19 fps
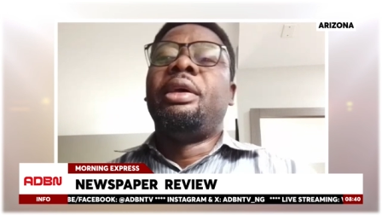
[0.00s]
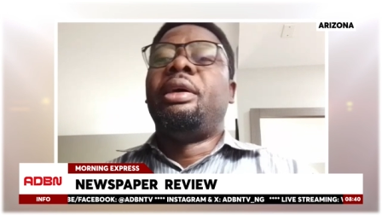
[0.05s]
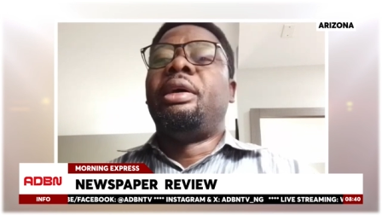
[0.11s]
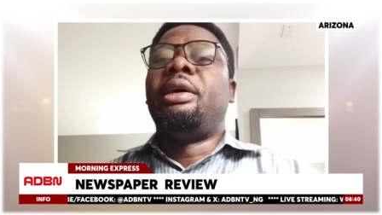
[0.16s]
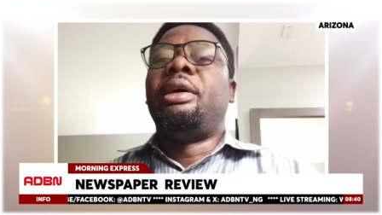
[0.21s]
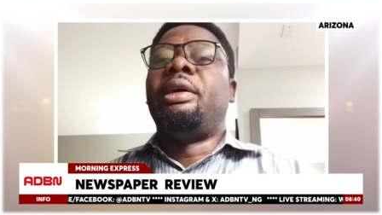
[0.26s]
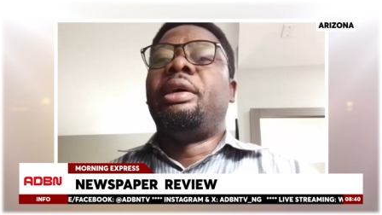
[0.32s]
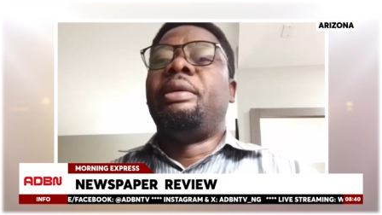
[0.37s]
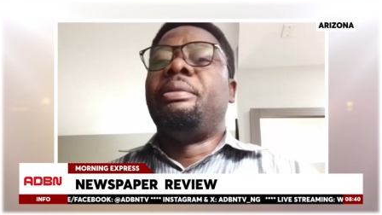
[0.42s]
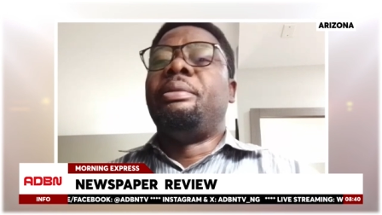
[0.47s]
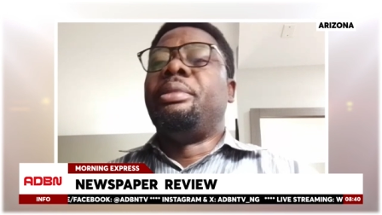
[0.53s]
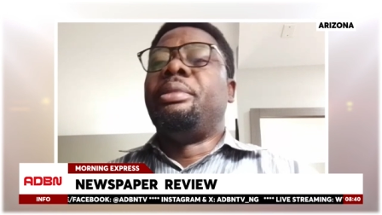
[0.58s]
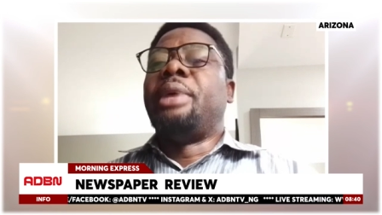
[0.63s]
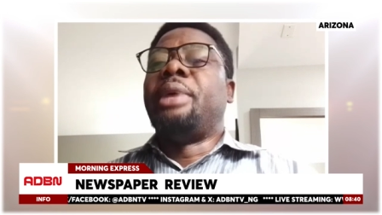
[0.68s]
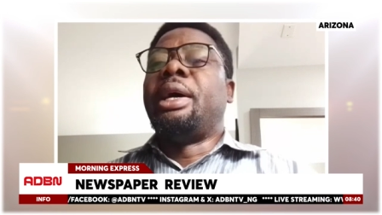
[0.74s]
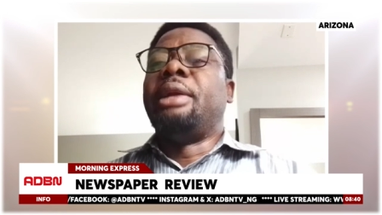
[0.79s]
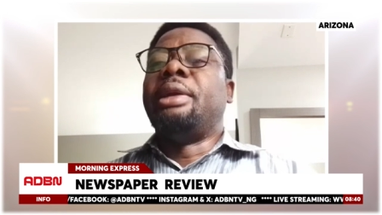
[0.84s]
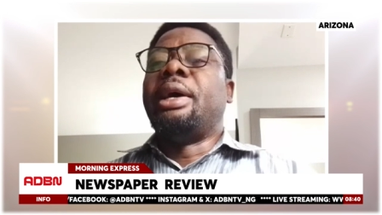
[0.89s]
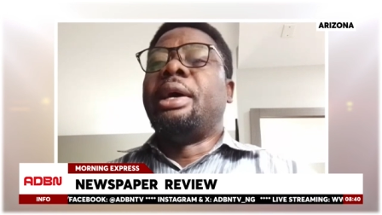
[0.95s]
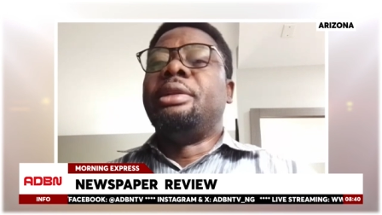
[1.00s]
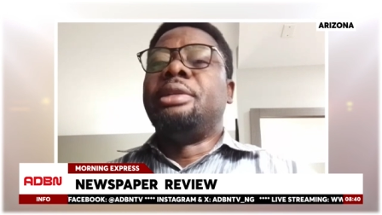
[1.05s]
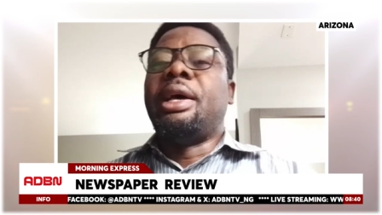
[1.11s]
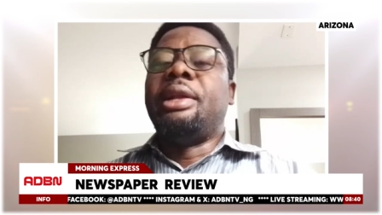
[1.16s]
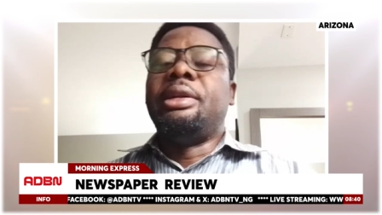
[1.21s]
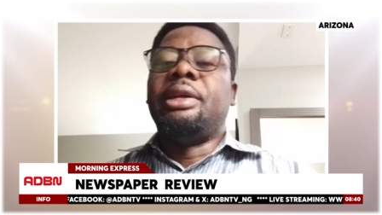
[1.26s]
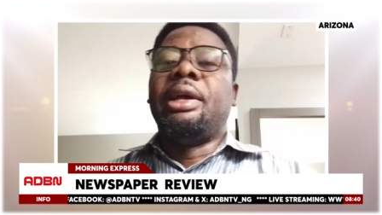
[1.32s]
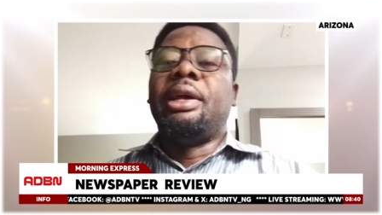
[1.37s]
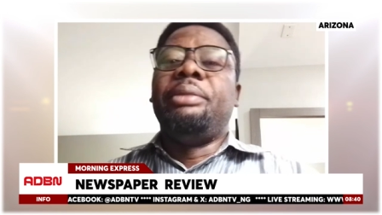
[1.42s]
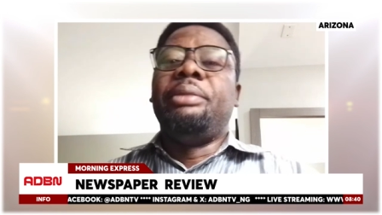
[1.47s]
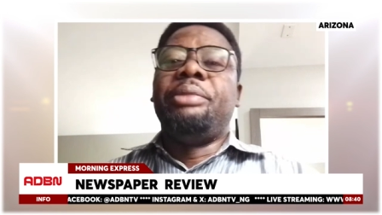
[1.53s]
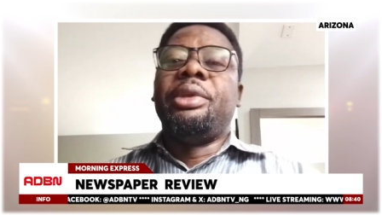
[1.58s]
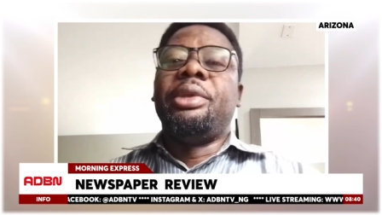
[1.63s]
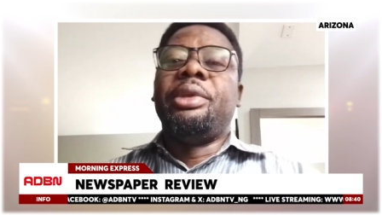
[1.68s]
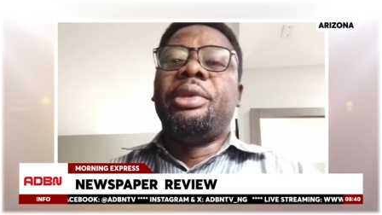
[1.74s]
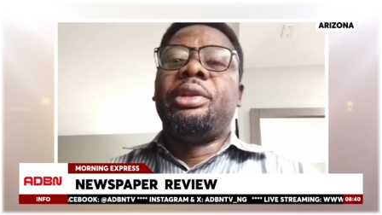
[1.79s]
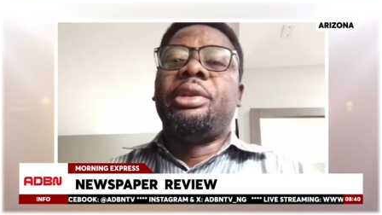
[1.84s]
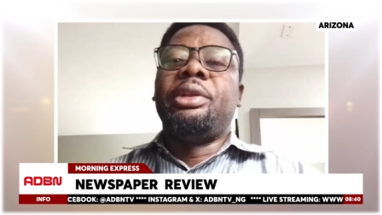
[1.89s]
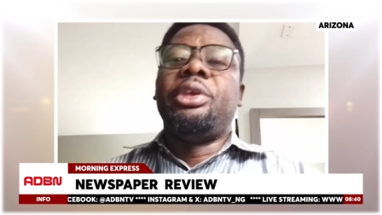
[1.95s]
Um, and, and, and, and
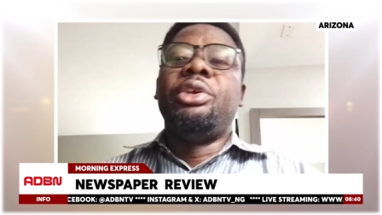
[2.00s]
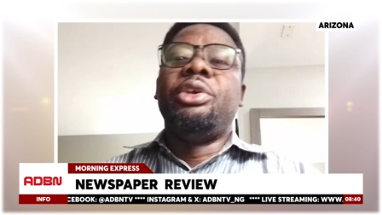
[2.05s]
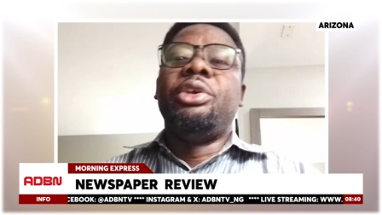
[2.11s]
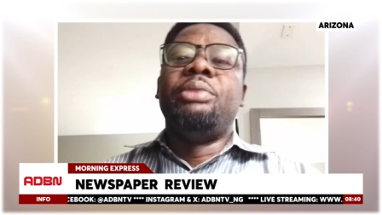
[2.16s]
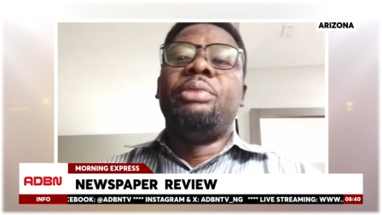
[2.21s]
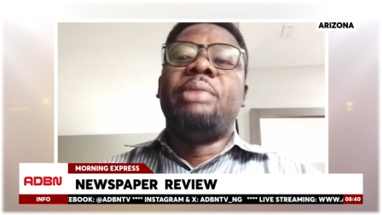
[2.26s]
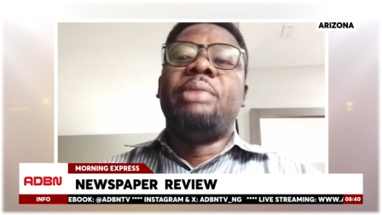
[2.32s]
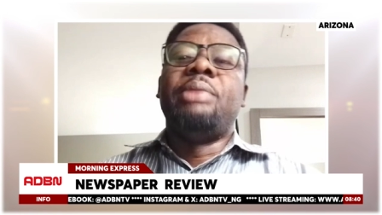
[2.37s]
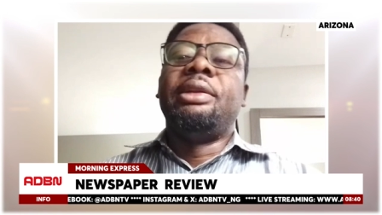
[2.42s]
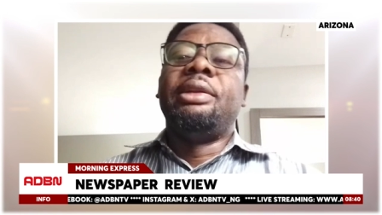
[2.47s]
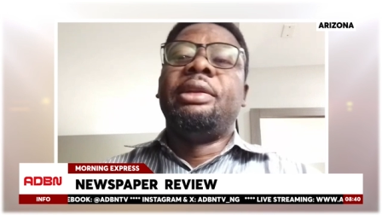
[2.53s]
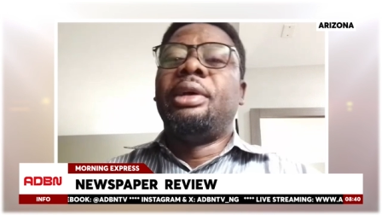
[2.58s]
being human,